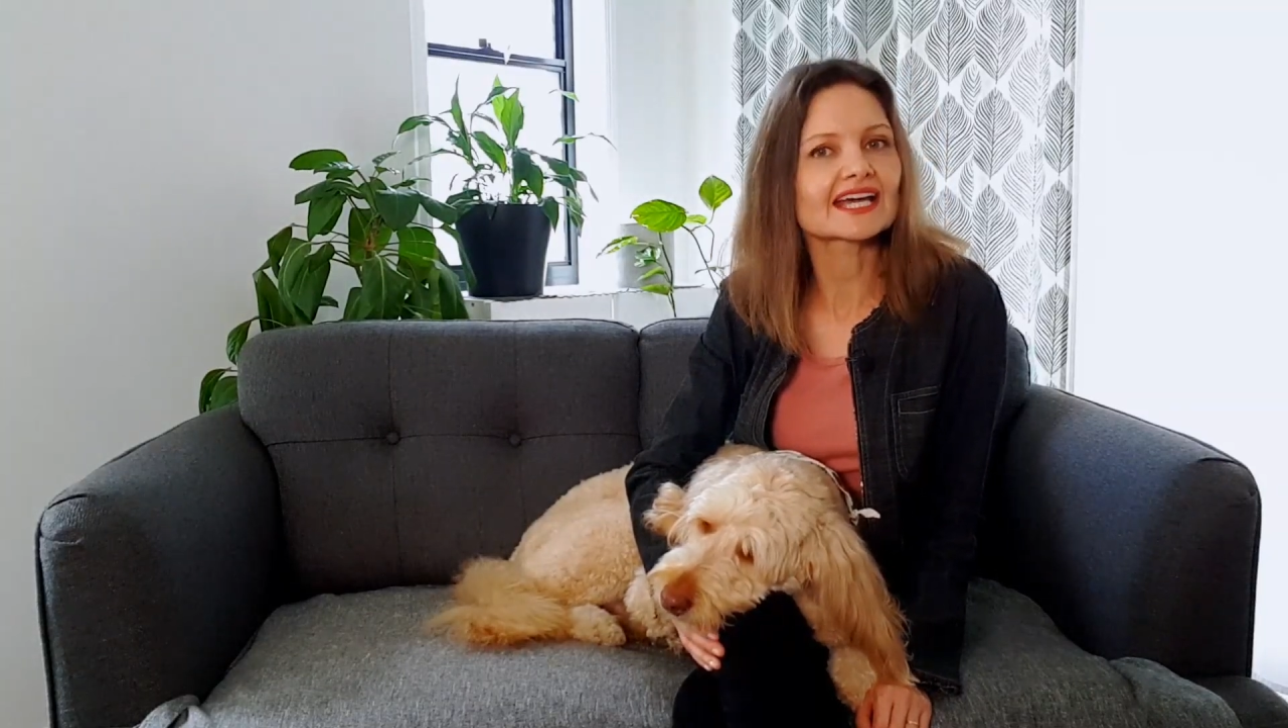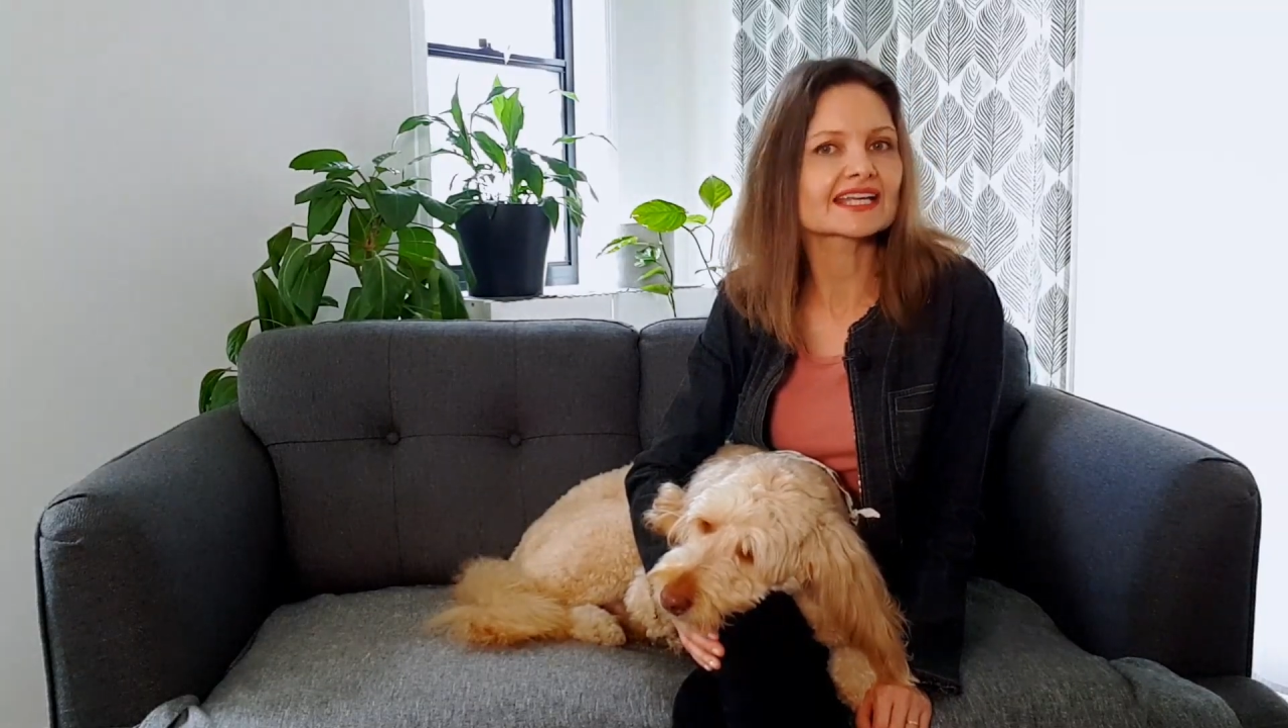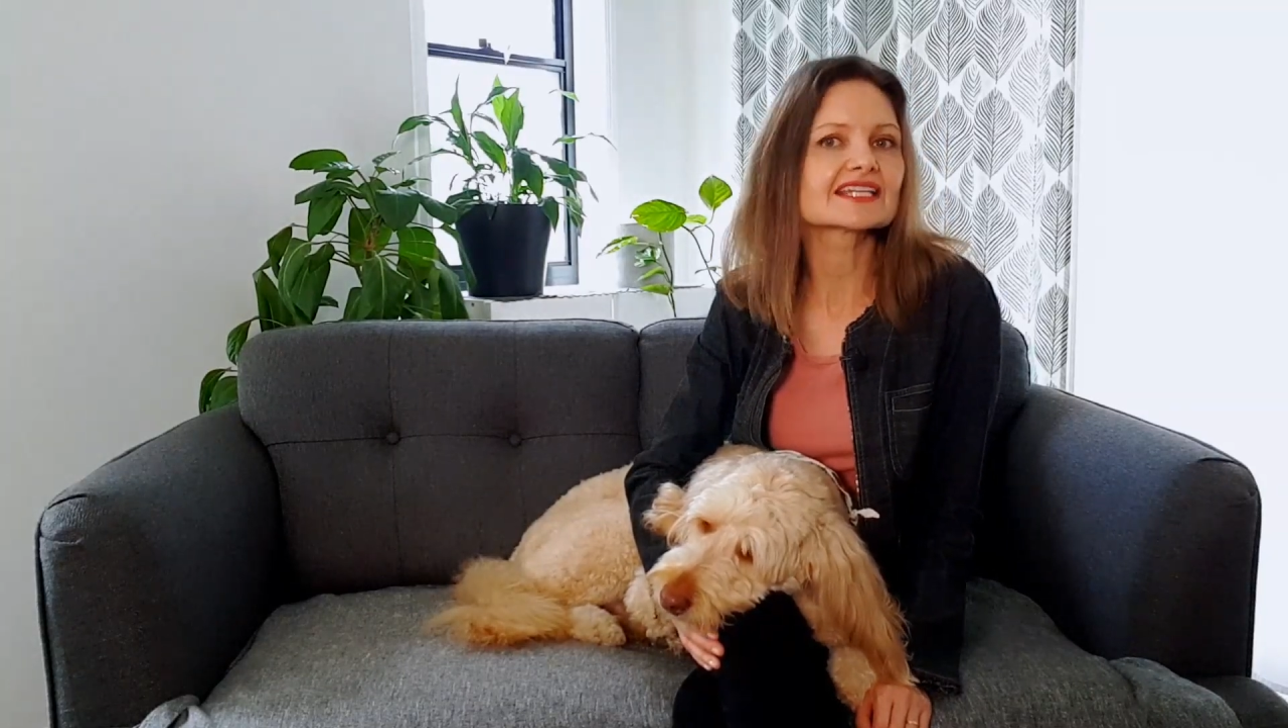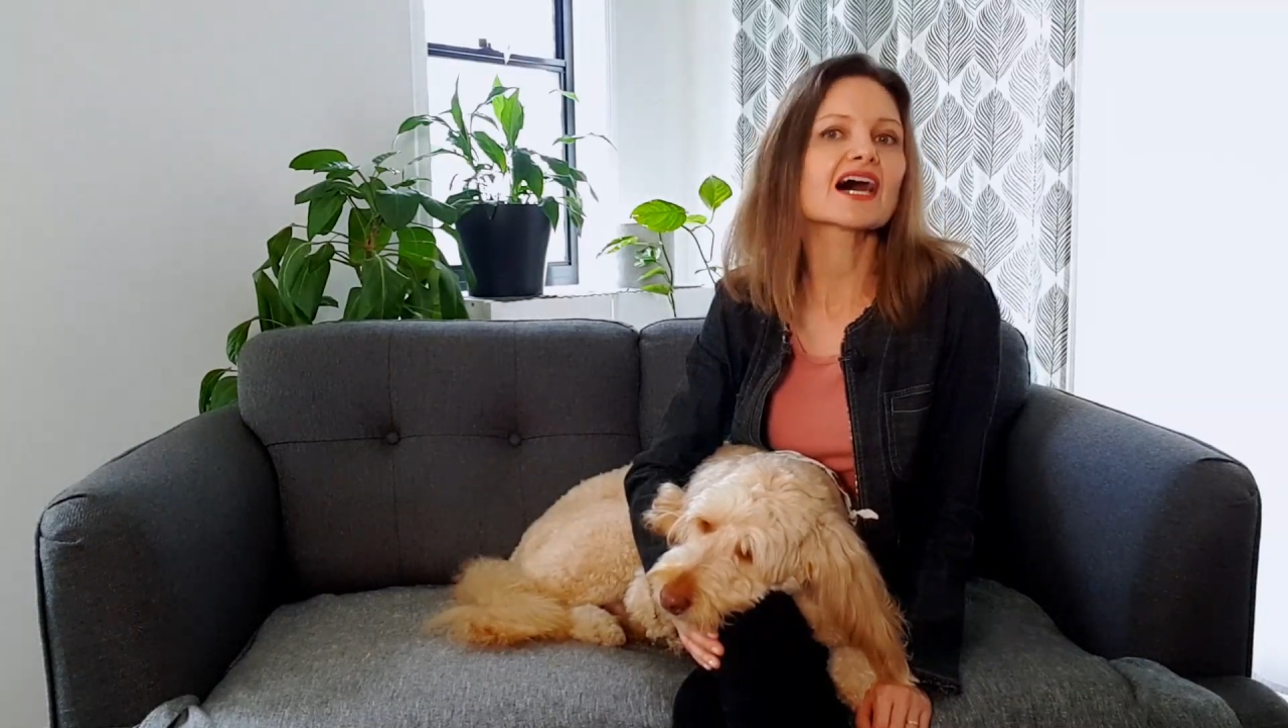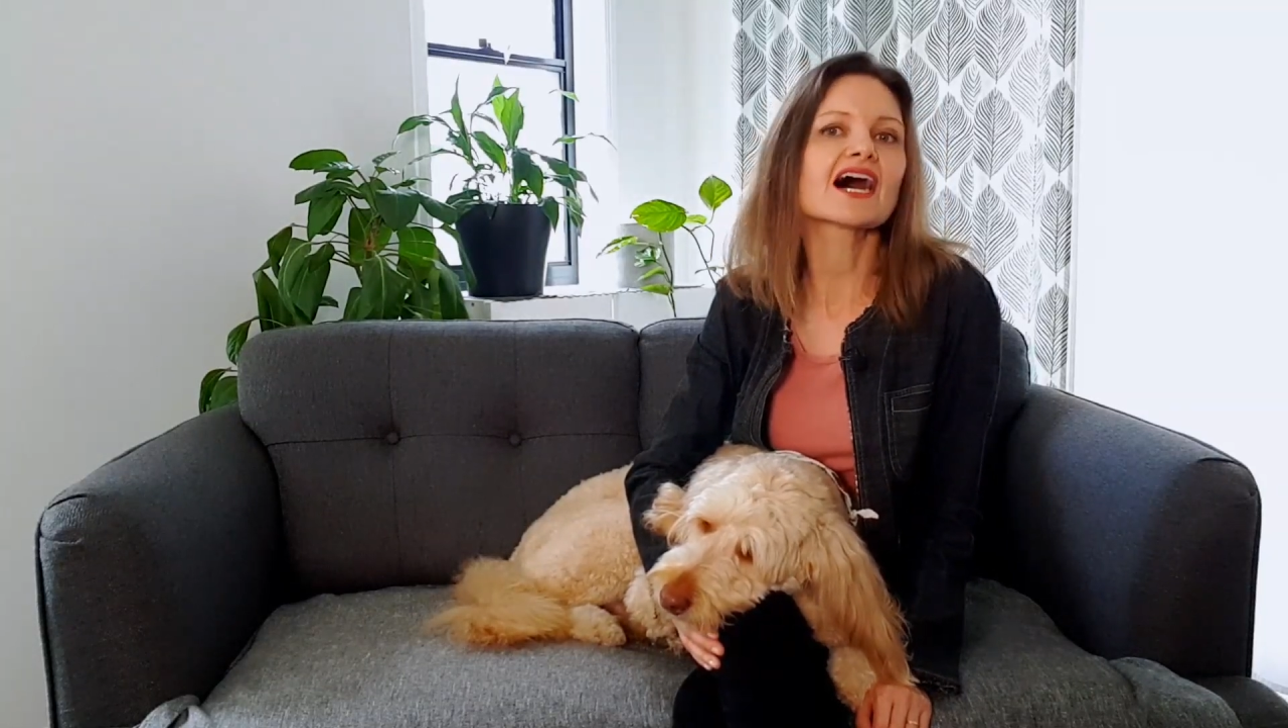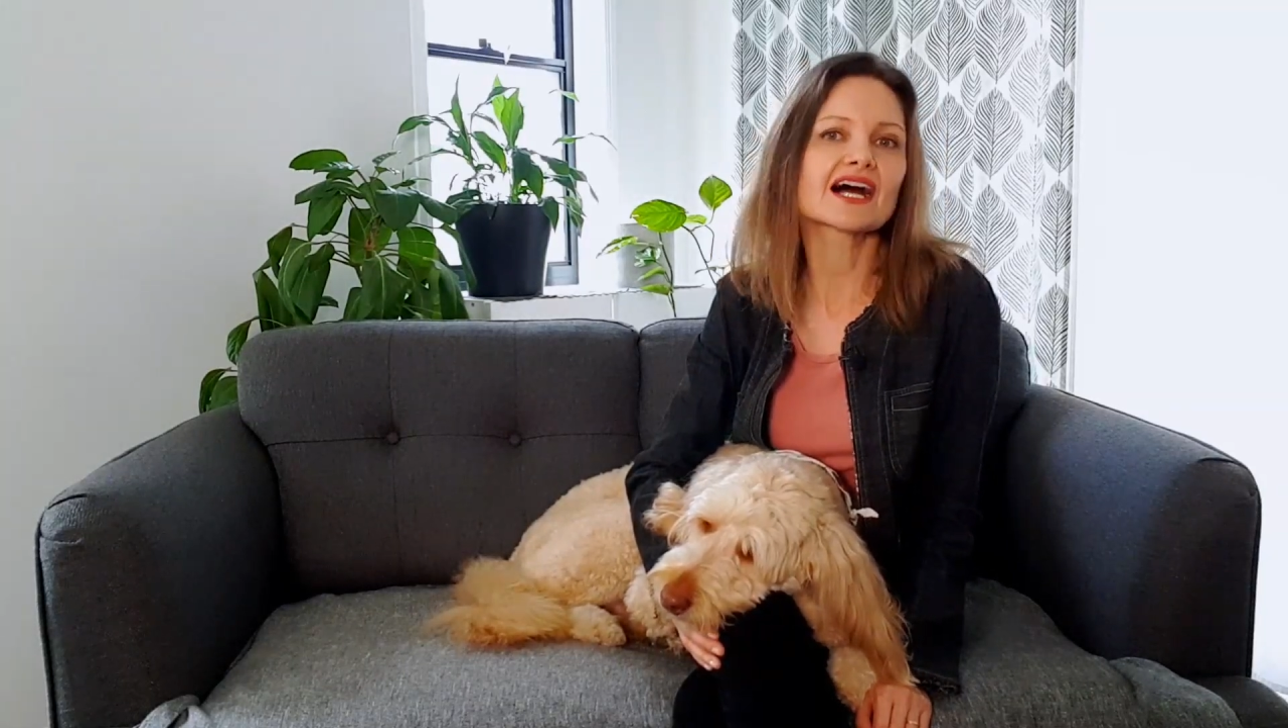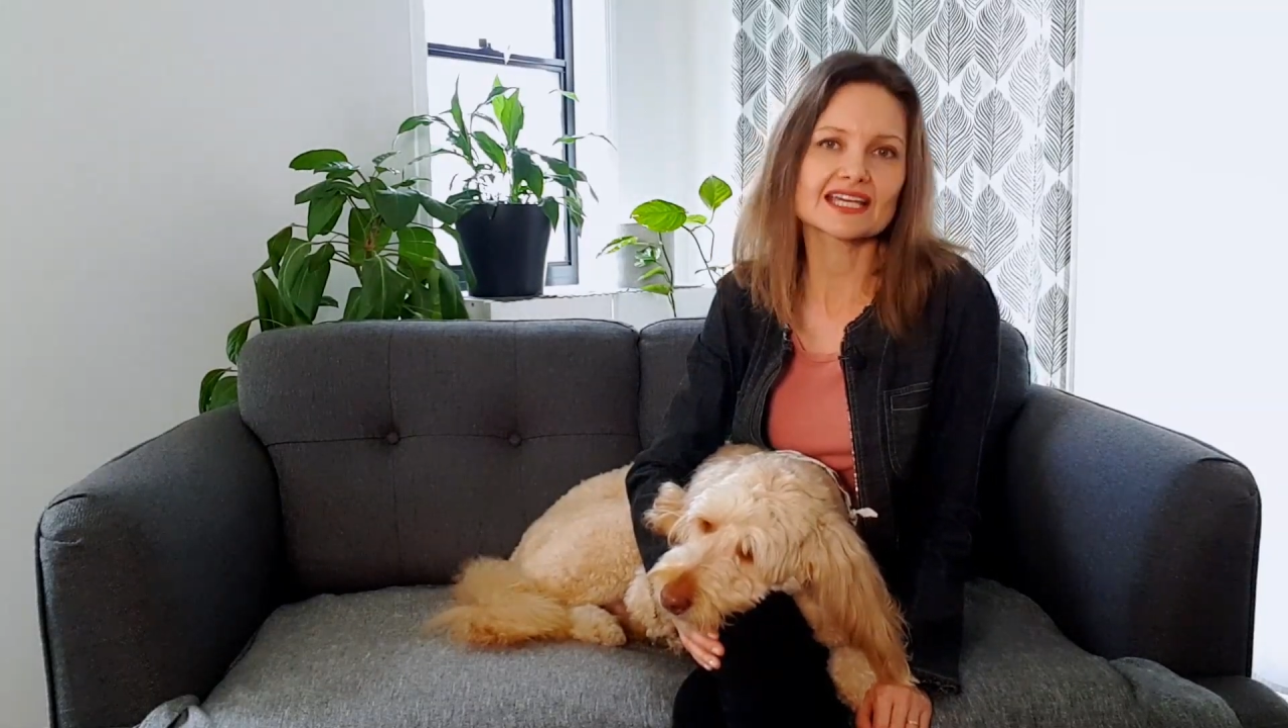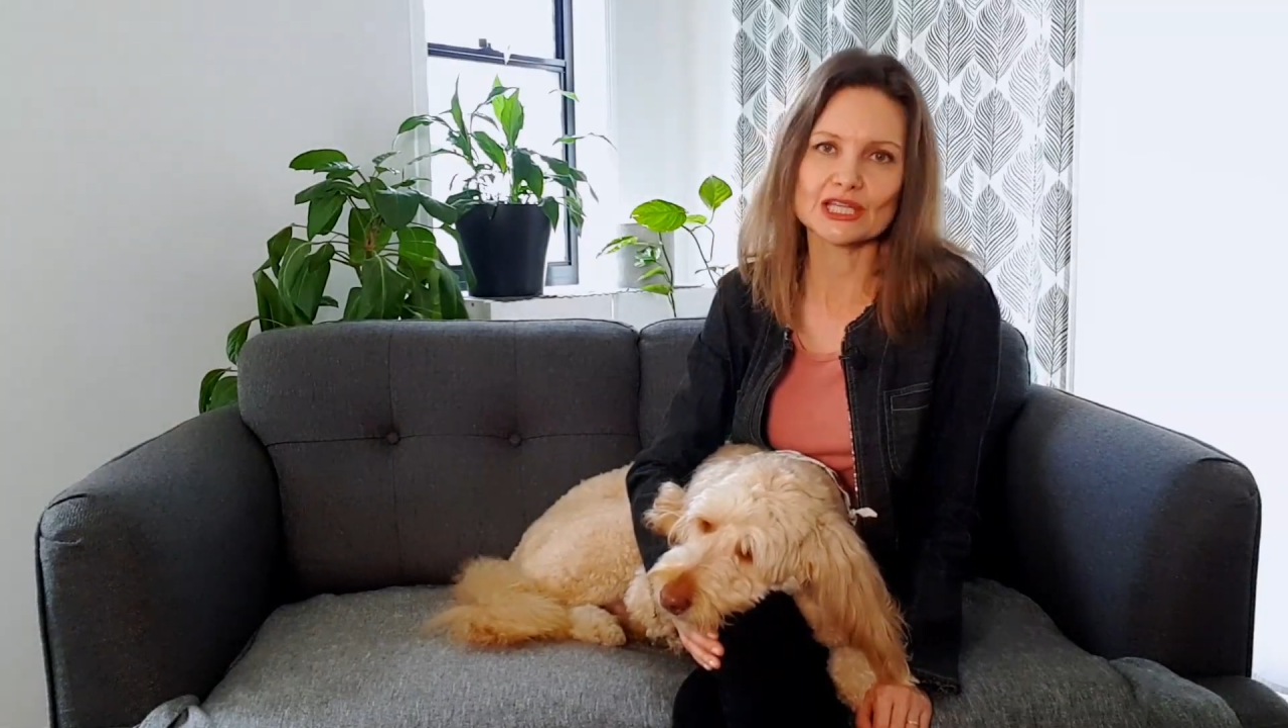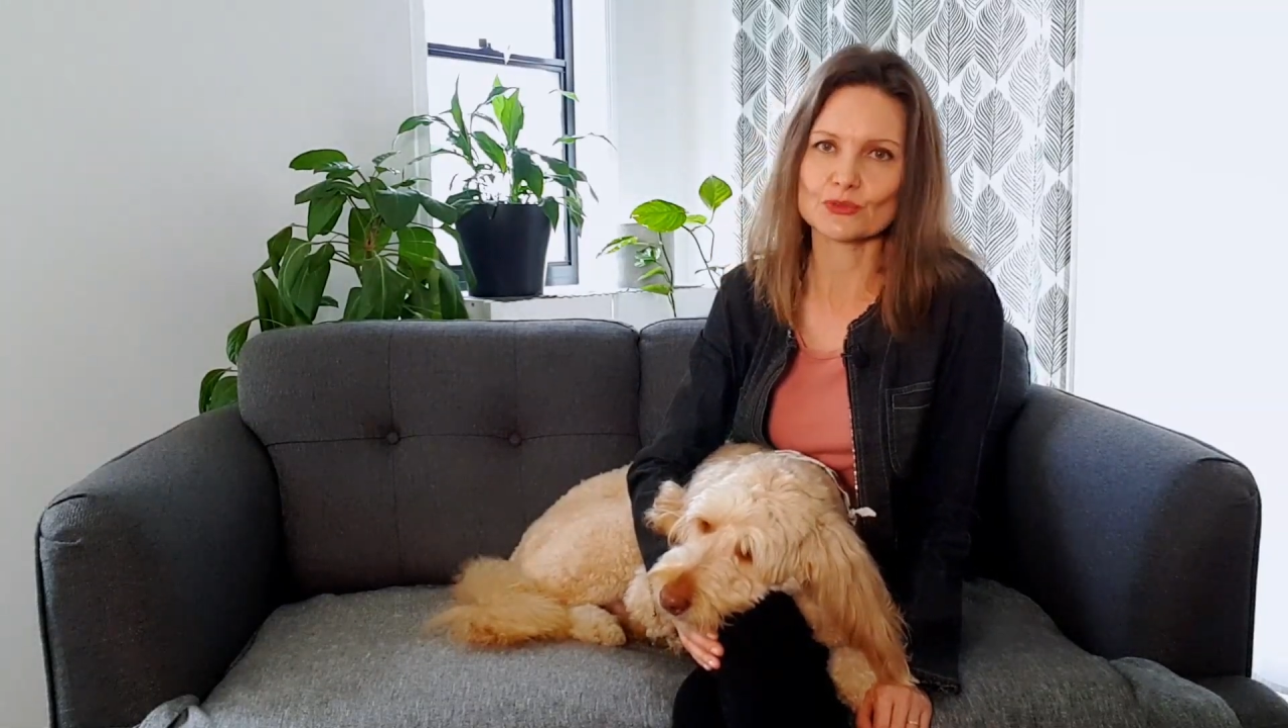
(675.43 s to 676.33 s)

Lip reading: add highly